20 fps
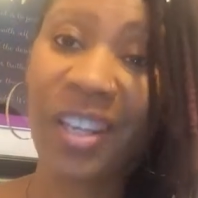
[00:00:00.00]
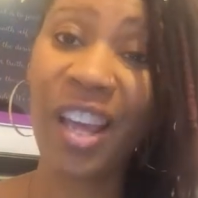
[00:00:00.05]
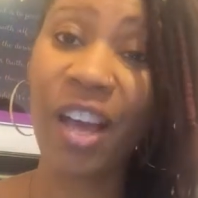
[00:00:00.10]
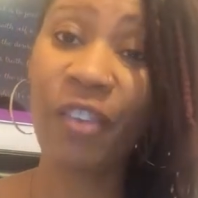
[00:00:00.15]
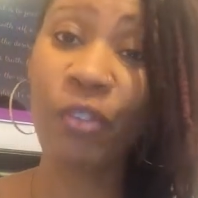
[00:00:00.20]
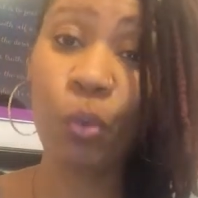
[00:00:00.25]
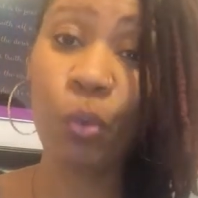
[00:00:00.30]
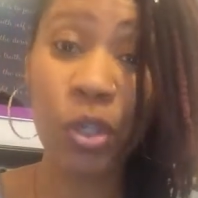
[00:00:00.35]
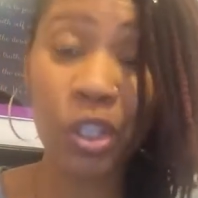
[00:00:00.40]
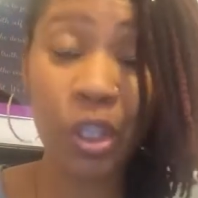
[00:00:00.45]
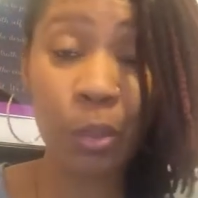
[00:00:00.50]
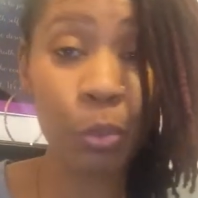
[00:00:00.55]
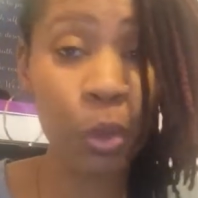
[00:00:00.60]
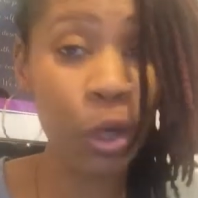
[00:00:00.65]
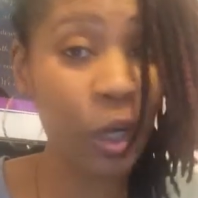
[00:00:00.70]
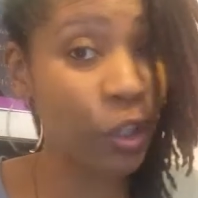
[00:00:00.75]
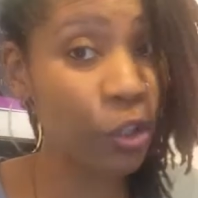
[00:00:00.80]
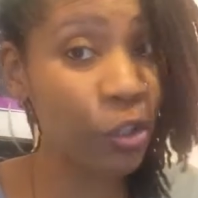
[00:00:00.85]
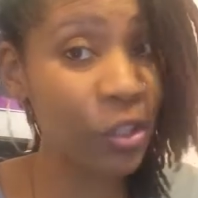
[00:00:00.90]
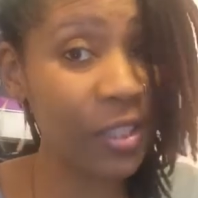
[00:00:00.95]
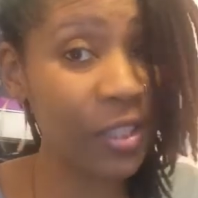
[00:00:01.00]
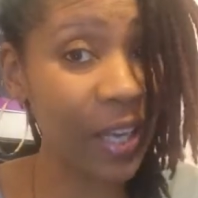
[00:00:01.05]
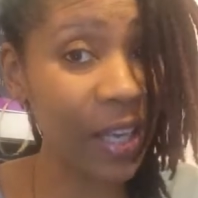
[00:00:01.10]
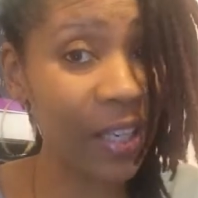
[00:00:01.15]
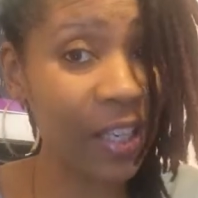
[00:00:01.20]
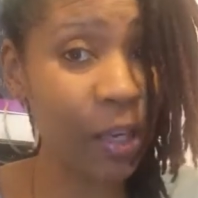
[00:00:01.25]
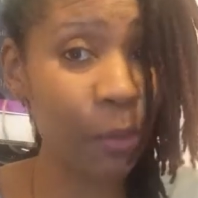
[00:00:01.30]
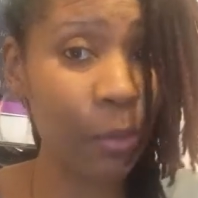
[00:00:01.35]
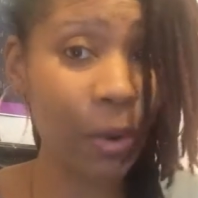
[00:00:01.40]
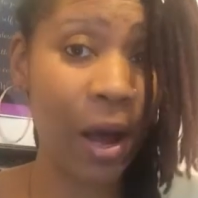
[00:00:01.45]
Now, if you want some more
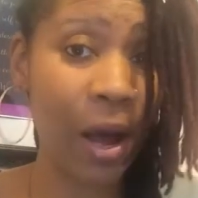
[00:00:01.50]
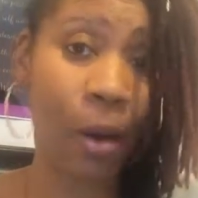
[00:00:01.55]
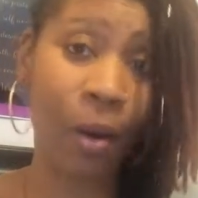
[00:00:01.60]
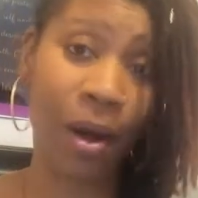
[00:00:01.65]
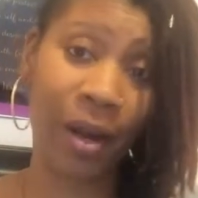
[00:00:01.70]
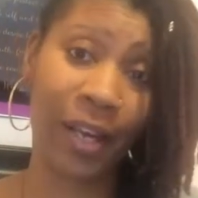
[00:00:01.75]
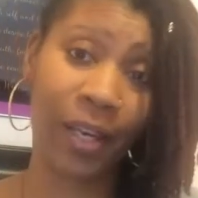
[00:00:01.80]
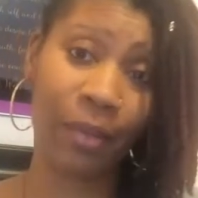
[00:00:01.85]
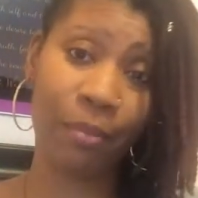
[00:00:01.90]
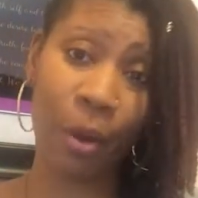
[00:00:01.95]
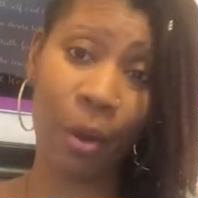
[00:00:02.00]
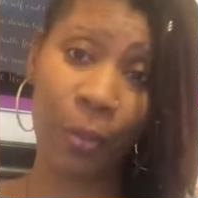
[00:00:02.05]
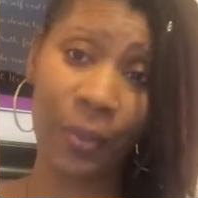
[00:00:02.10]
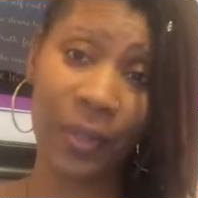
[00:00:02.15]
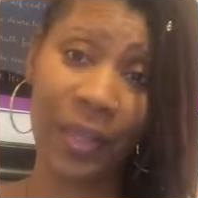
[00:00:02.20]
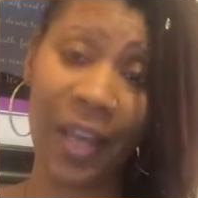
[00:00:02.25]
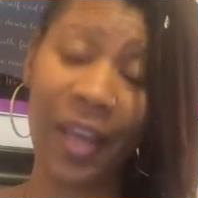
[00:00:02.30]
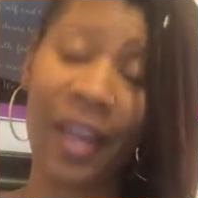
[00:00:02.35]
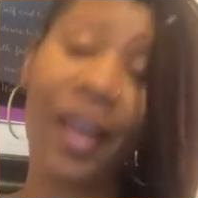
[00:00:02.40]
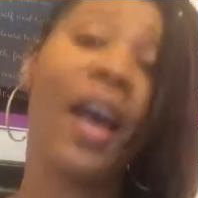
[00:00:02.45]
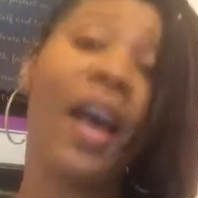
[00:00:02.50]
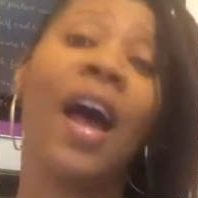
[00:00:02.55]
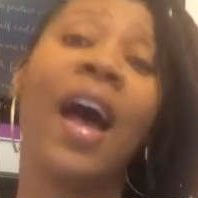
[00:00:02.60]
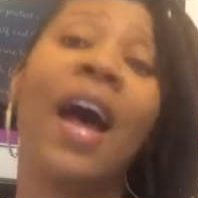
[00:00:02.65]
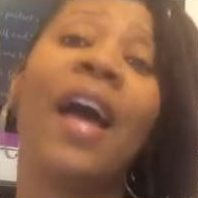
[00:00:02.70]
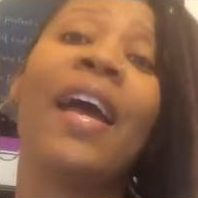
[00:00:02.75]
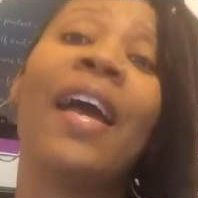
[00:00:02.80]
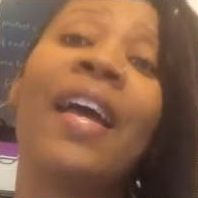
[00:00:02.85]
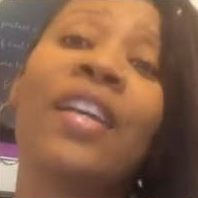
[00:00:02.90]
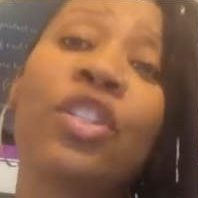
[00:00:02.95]
understanding about how I came up with that,
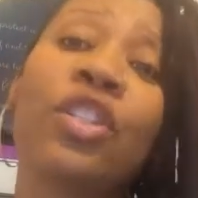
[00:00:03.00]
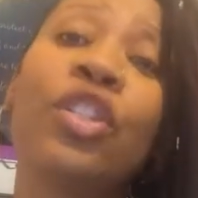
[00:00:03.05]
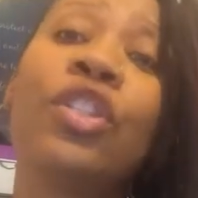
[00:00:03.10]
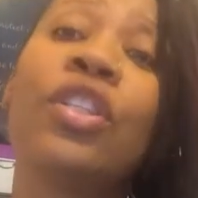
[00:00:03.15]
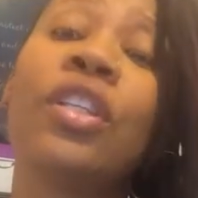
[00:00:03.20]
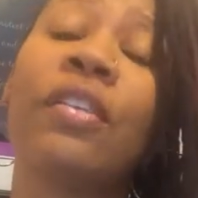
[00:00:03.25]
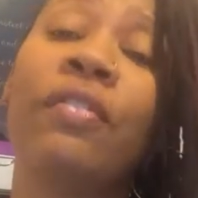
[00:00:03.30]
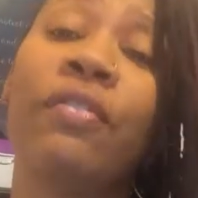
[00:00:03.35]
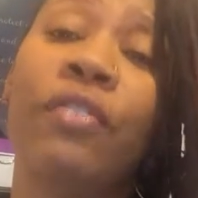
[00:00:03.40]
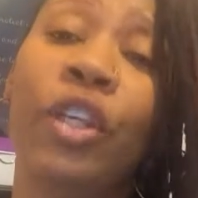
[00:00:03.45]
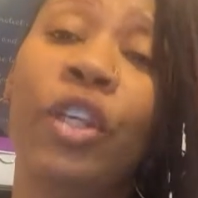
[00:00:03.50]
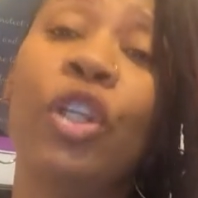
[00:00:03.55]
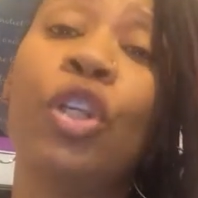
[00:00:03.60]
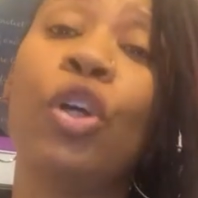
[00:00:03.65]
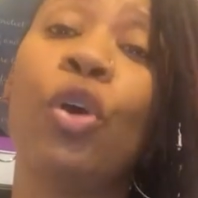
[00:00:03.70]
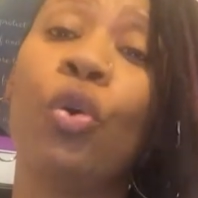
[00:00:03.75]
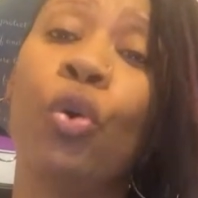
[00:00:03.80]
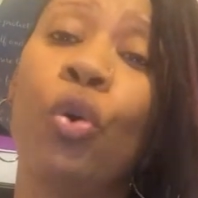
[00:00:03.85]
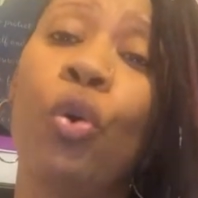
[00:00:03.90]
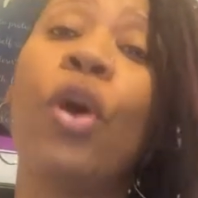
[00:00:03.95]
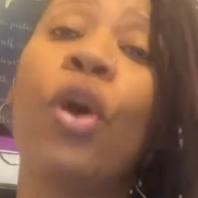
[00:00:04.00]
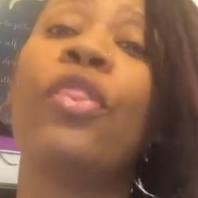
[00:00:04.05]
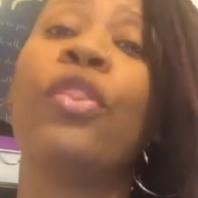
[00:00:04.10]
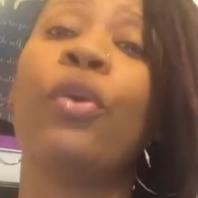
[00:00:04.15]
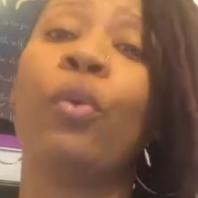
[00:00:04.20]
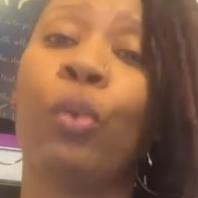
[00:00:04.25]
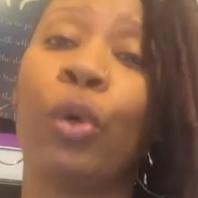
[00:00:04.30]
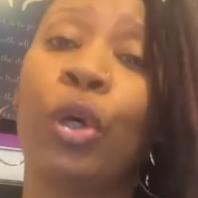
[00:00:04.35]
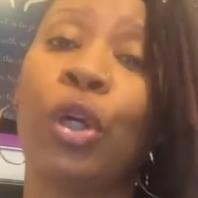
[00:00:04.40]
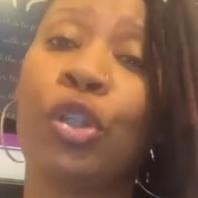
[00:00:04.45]
I actually did a video
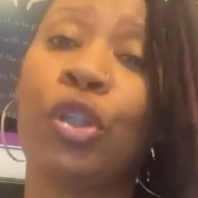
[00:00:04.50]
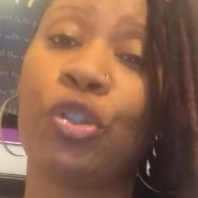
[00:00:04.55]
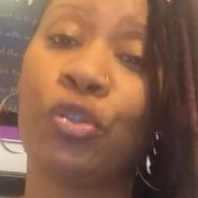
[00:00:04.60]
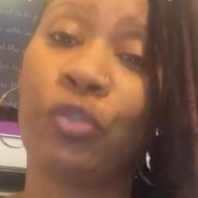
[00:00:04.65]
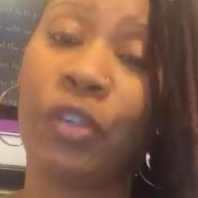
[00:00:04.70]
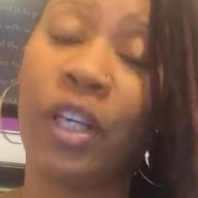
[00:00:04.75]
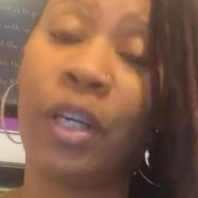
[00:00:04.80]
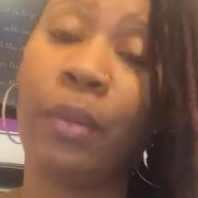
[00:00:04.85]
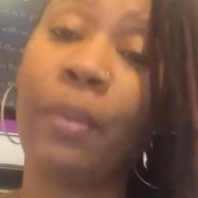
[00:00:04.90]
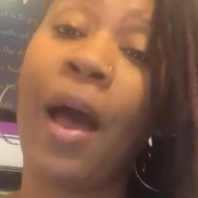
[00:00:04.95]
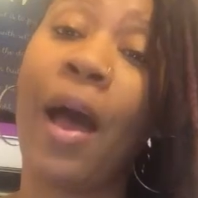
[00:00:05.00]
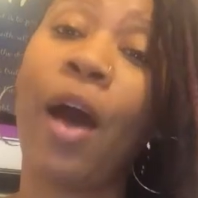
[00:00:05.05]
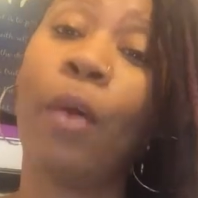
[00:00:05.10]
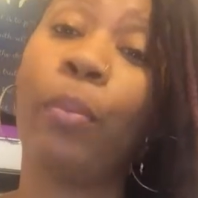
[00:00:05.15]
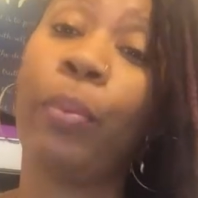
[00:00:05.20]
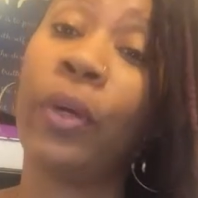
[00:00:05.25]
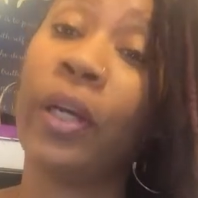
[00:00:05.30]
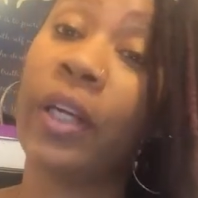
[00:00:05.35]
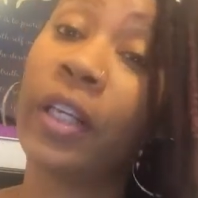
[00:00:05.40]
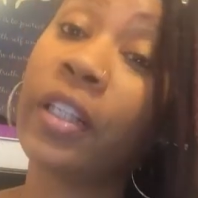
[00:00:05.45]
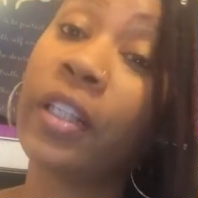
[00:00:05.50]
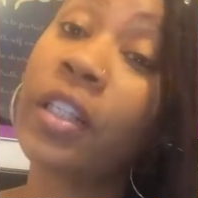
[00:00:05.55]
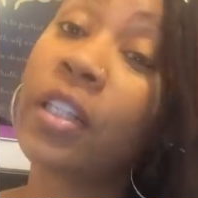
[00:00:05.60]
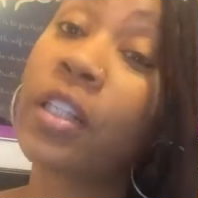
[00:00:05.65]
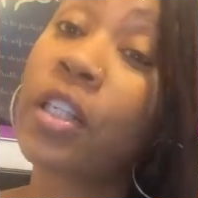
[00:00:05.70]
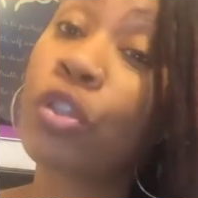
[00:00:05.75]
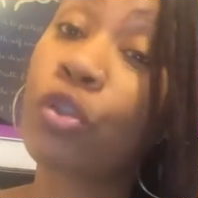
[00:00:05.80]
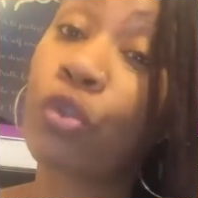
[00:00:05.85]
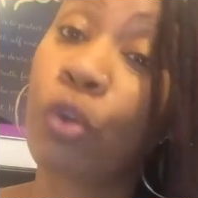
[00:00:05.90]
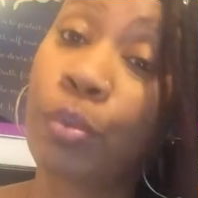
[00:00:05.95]
on the word dream. I'll put it
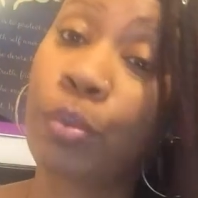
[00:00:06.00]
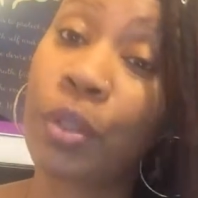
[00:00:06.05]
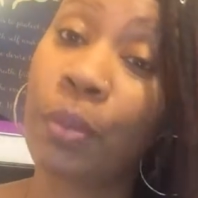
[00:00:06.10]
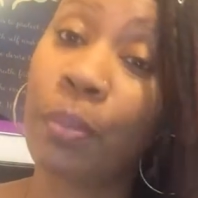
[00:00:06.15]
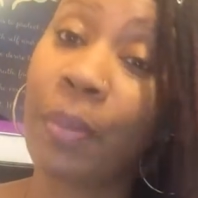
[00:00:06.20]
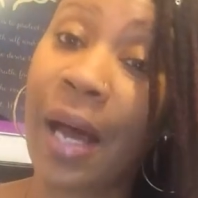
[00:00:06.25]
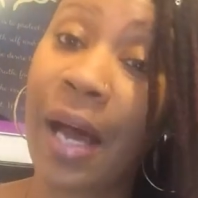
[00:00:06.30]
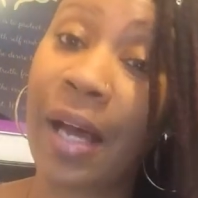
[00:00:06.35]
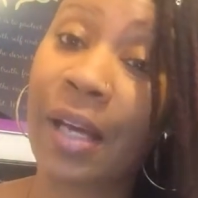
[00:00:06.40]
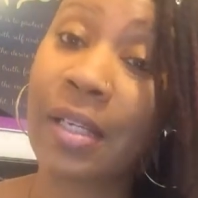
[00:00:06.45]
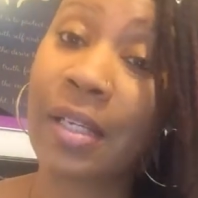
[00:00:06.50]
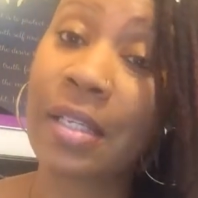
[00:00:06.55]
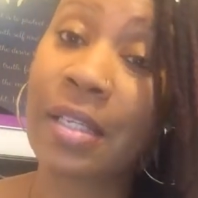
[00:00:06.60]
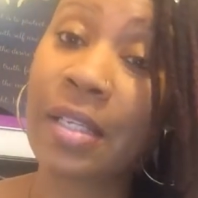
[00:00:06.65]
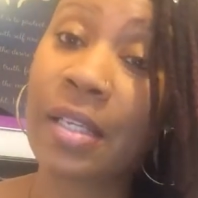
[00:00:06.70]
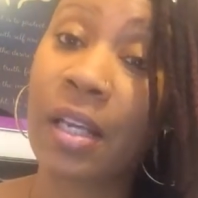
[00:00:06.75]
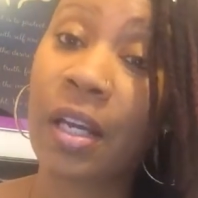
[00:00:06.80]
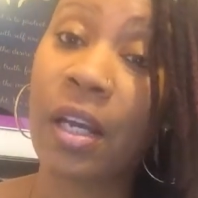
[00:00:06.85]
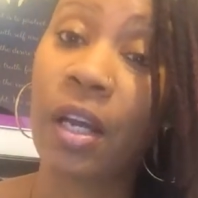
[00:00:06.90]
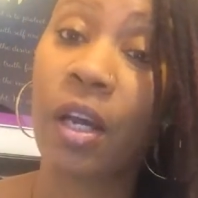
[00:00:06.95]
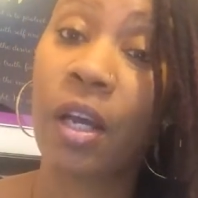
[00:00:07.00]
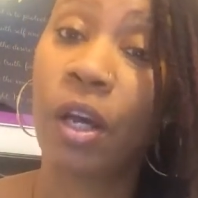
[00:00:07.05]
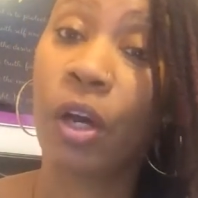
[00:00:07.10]
in the description box.